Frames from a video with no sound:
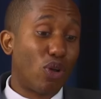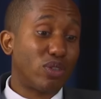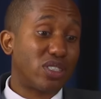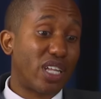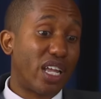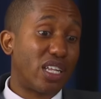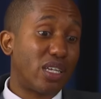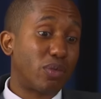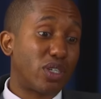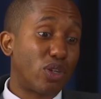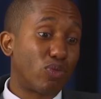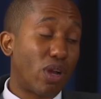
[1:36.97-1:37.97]
whole stadium
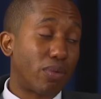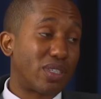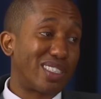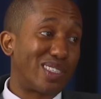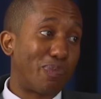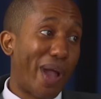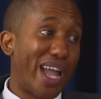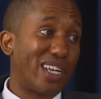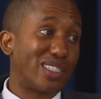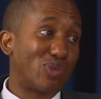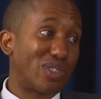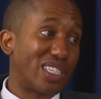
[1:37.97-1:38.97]
could erupt in
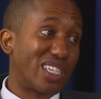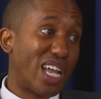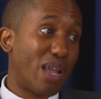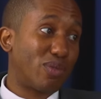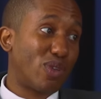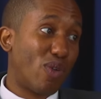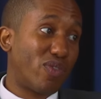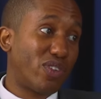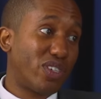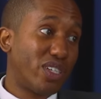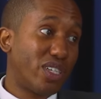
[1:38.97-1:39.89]
spiders when the game's over,